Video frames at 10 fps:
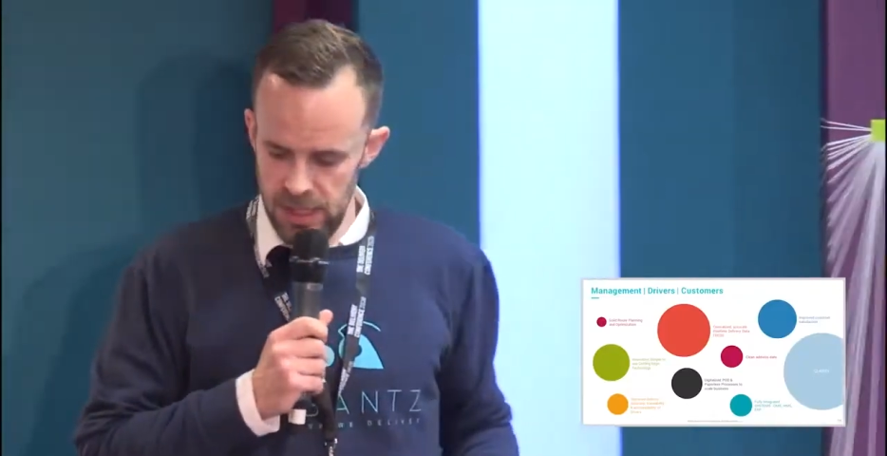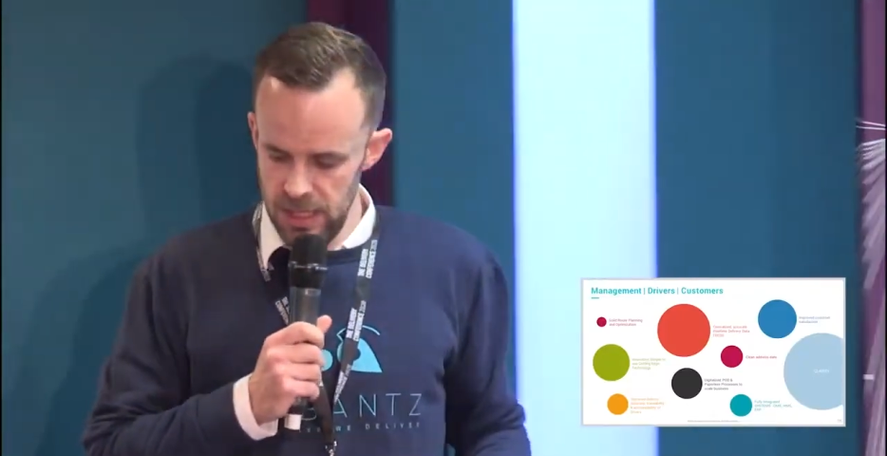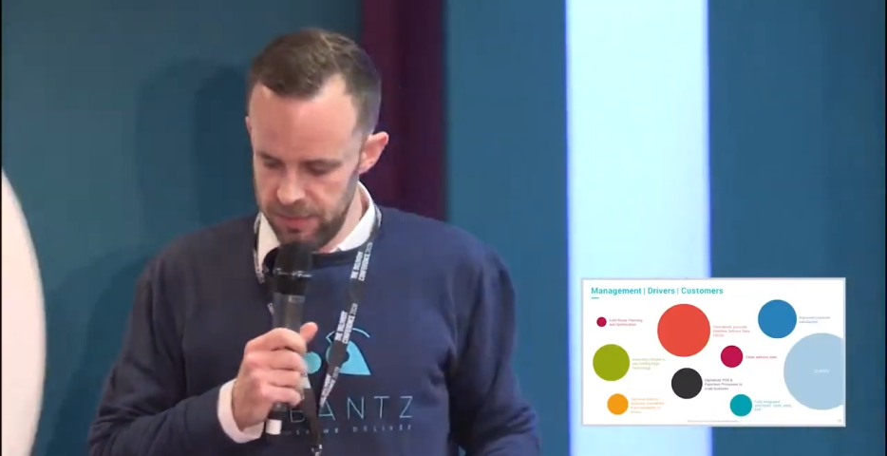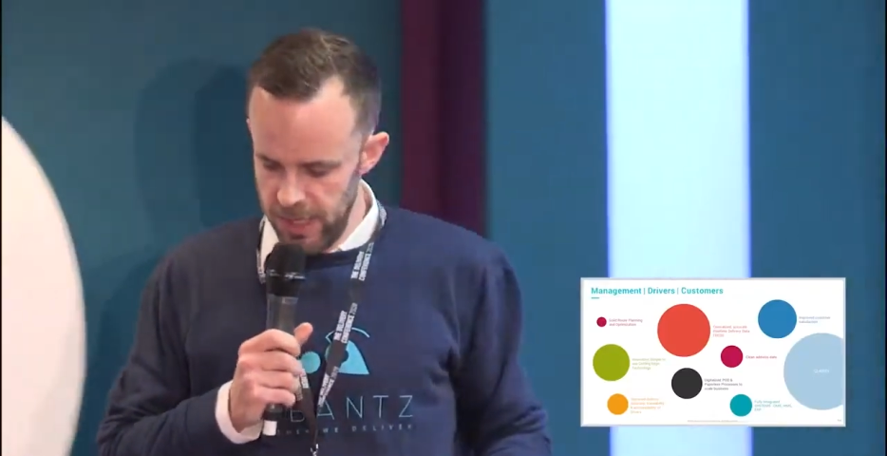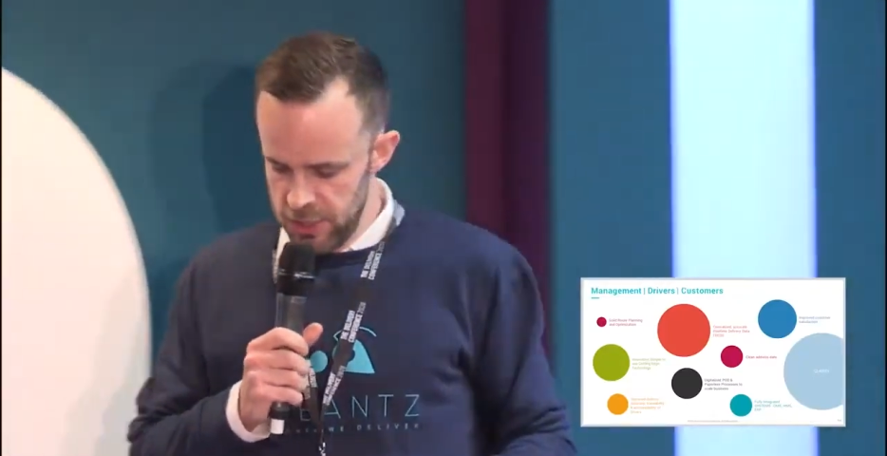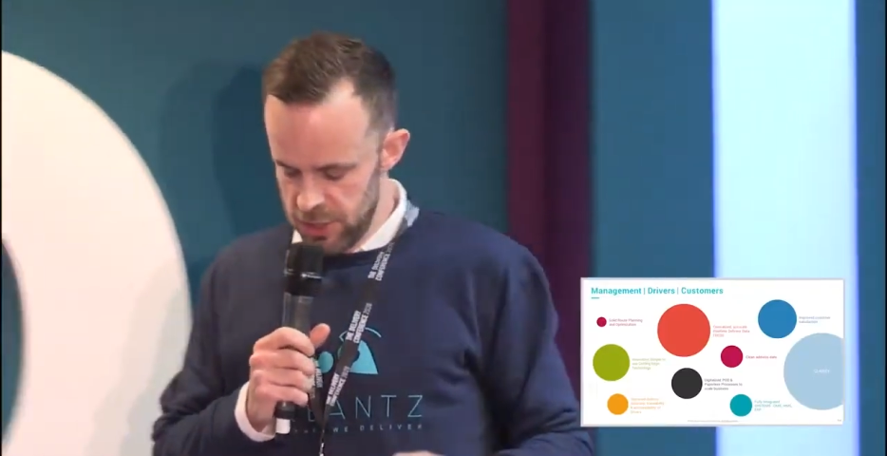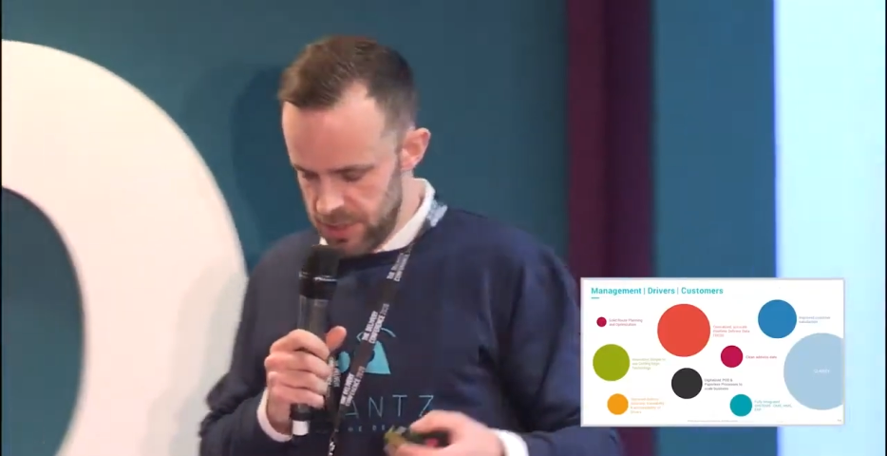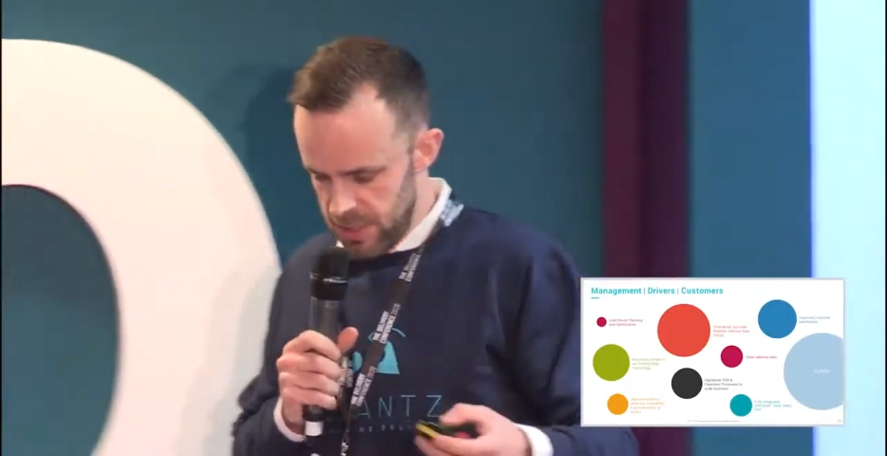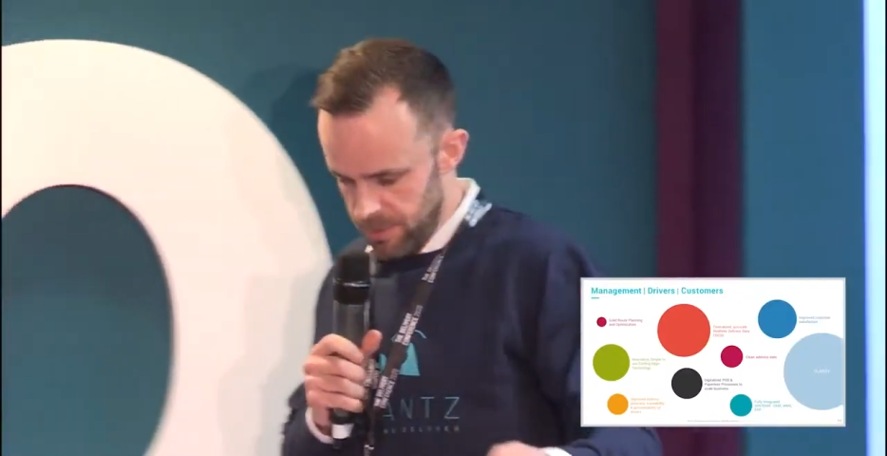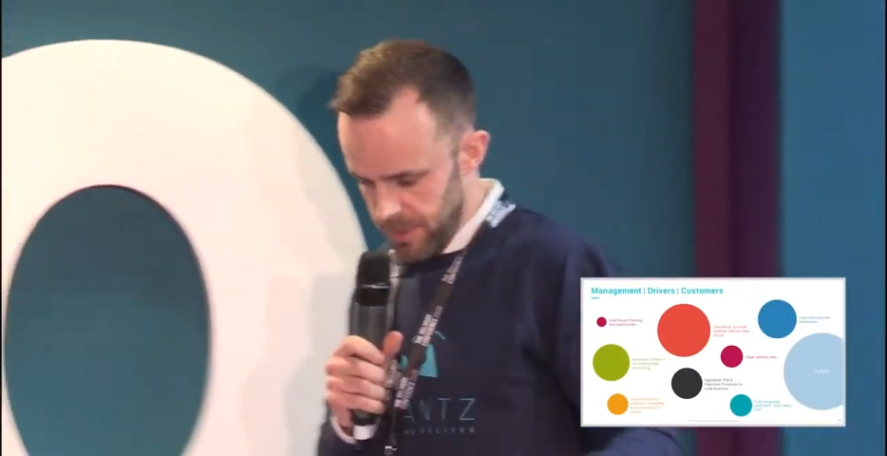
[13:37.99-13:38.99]
Innovation,
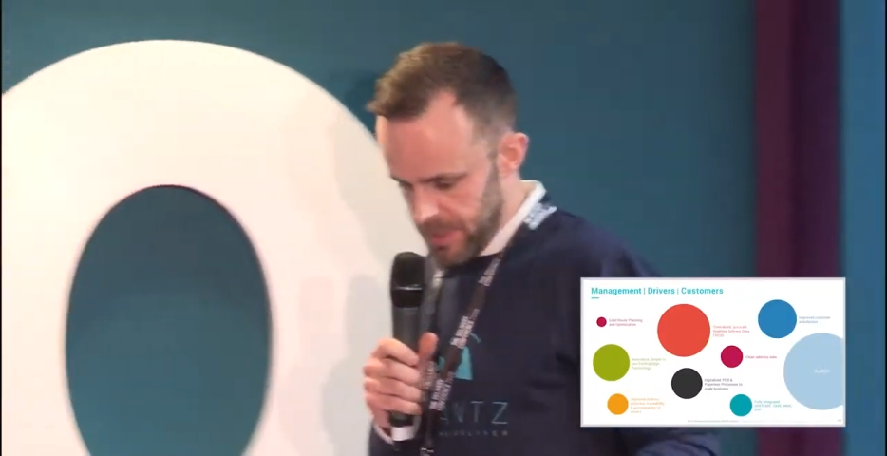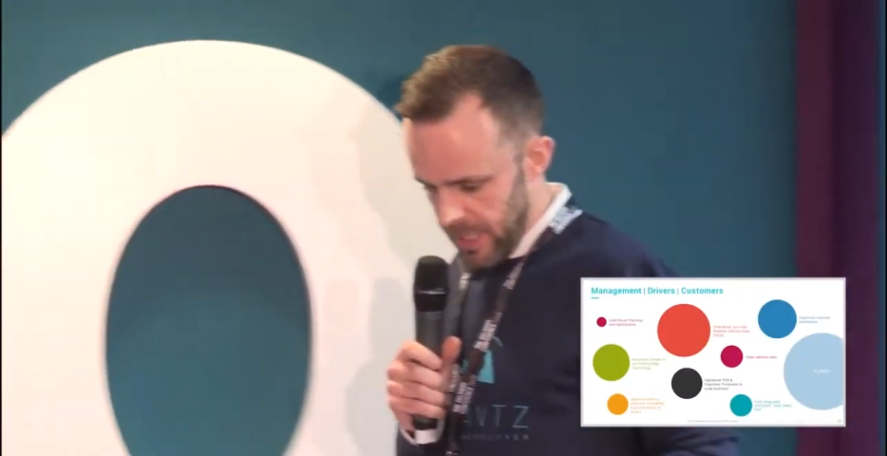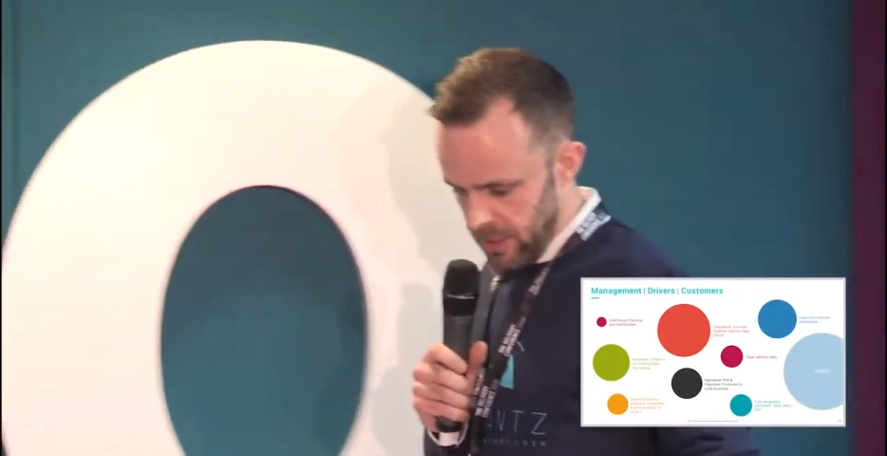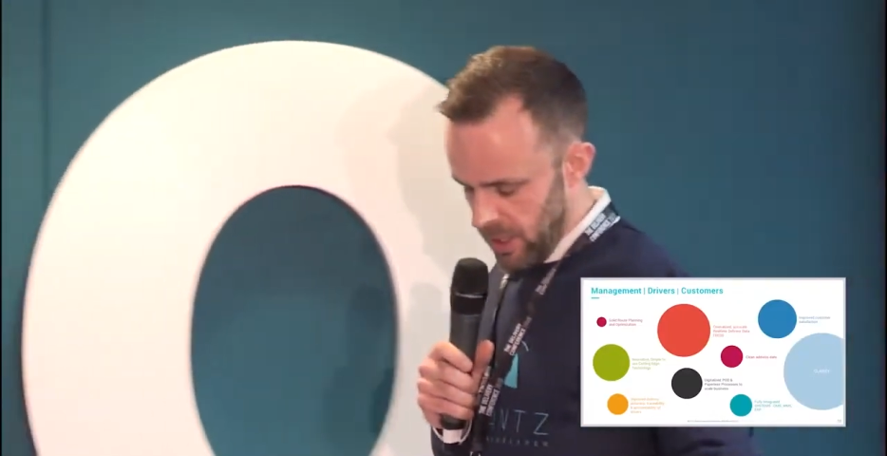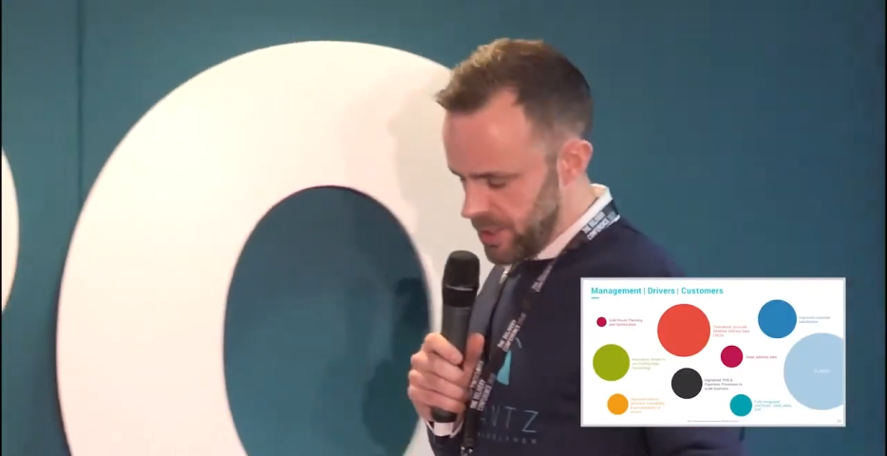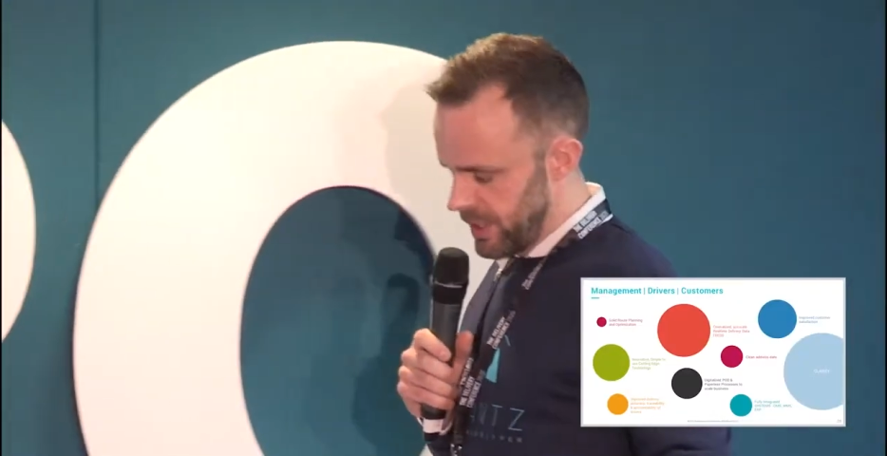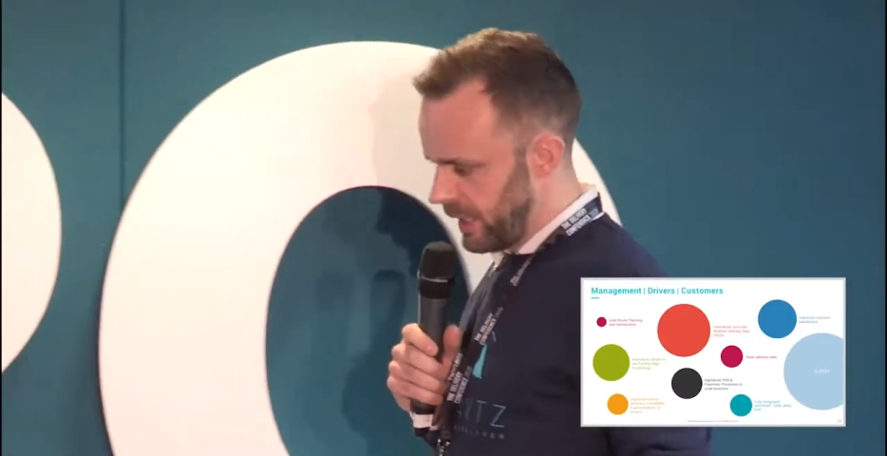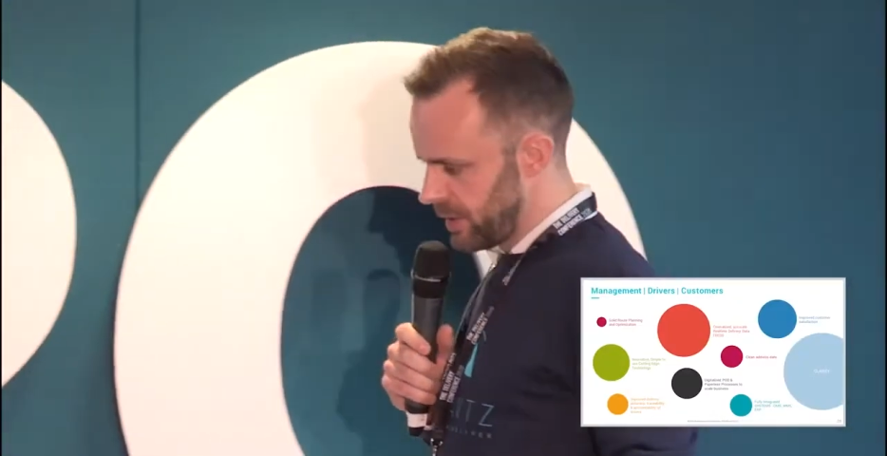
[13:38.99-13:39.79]
simple technology that